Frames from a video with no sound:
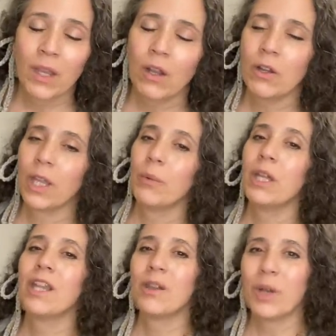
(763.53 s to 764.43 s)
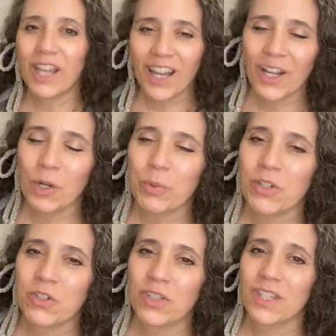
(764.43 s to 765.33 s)
Okay, well, anyway, I hope you
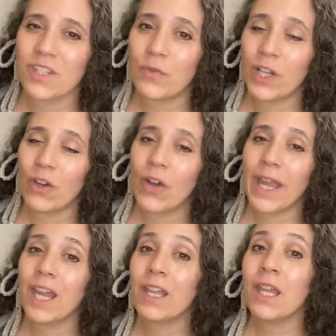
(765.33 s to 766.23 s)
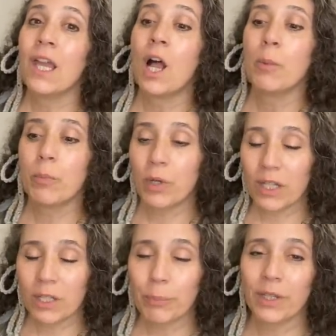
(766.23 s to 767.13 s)
enjoyed this video, and I'll be
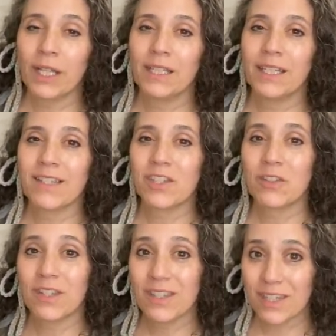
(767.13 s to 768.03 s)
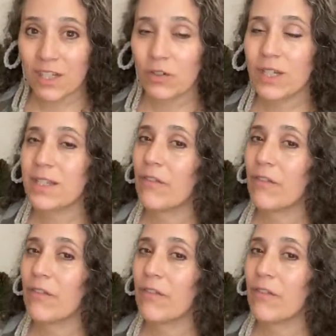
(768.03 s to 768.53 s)
putting the playlist to this series.